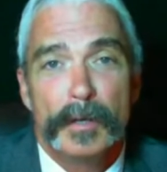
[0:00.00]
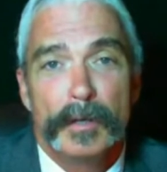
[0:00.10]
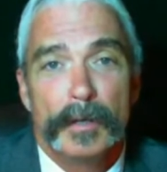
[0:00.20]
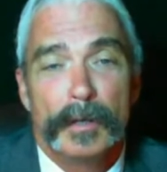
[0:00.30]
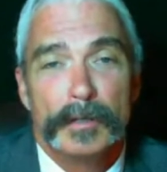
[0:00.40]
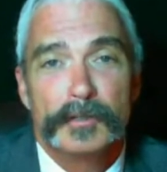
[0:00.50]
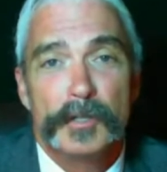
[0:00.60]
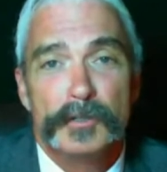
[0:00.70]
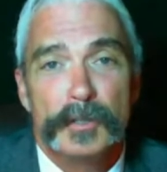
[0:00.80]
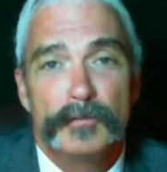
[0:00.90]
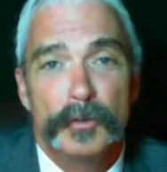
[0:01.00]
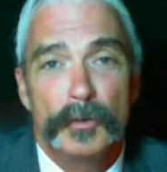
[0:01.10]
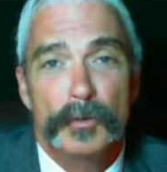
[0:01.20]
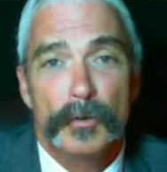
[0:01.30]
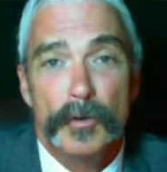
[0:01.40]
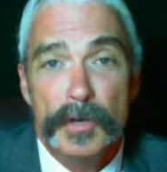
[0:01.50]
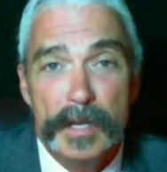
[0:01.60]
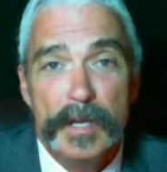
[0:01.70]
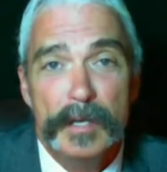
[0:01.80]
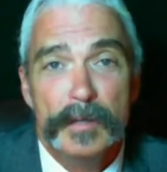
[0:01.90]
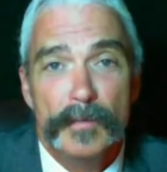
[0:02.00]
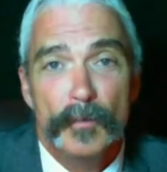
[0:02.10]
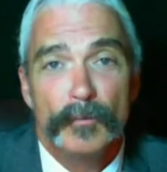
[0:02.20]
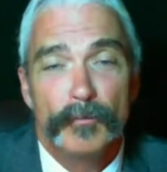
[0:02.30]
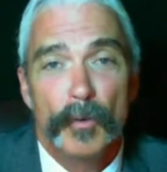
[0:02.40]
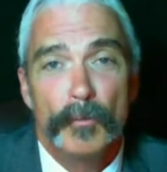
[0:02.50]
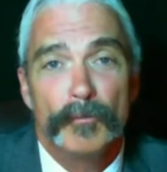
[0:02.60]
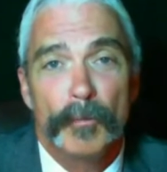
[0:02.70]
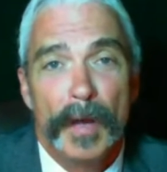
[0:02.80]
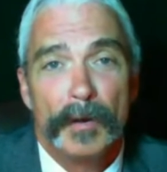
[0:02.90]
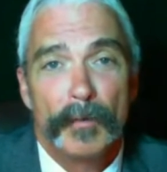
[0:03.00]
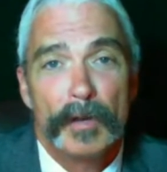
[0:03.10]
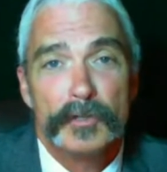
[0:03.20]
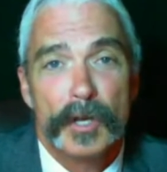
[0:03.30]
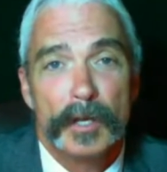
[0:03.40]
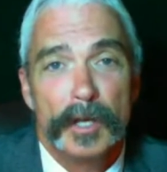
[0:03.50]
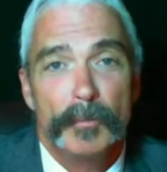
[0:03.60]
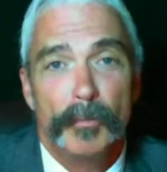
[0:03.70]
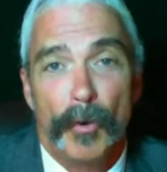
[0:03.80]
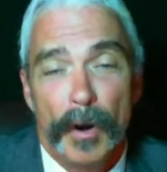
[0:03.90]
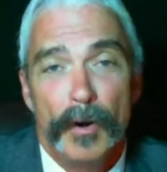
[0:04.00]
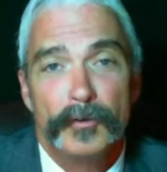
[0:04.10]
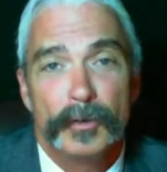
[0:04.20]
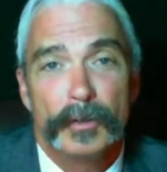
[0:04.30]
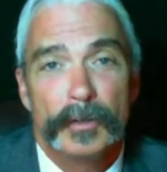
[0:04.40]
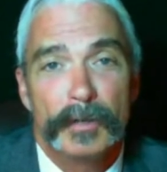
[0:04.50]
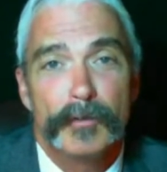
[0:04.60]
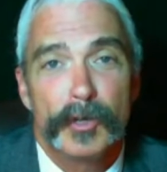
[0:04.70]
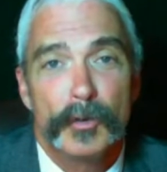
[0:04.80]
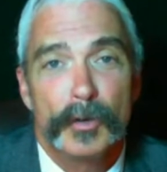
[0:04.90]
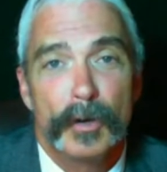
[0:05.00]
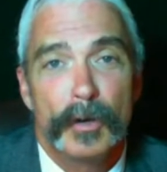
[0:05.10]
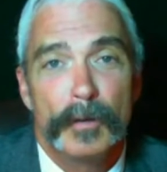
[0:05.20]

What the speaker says: sensitive to or need in the form of background checking prior to giving you a call?